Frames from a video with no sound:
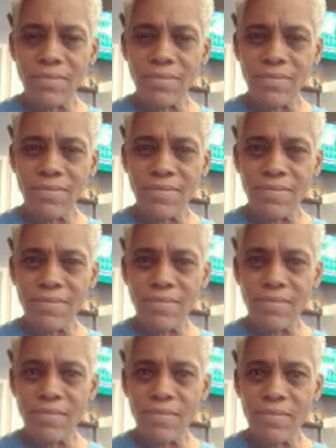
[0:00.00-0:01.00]

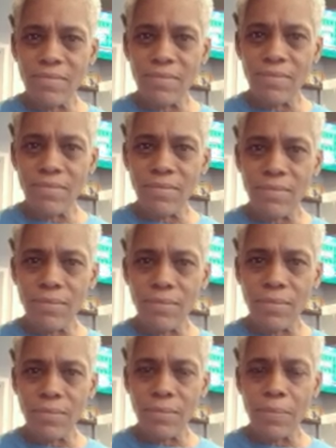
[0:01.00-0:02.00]

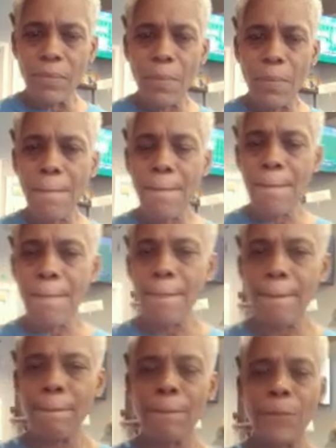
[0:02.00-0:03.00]

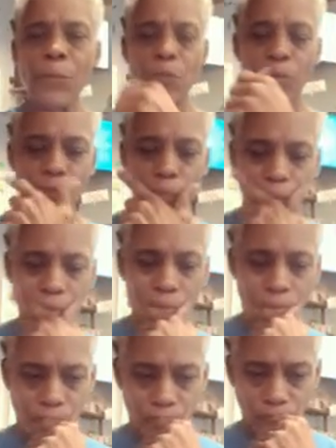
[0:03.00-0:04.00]

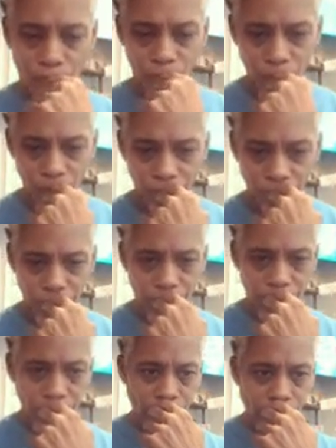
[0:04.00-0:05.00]

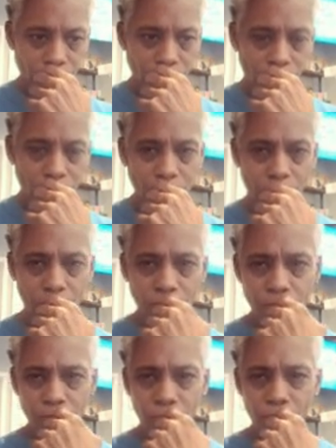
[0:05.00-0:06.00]

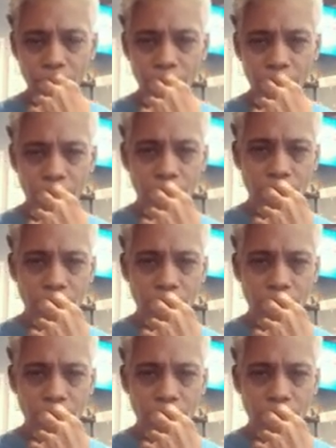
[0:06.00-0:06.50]
(not speaking)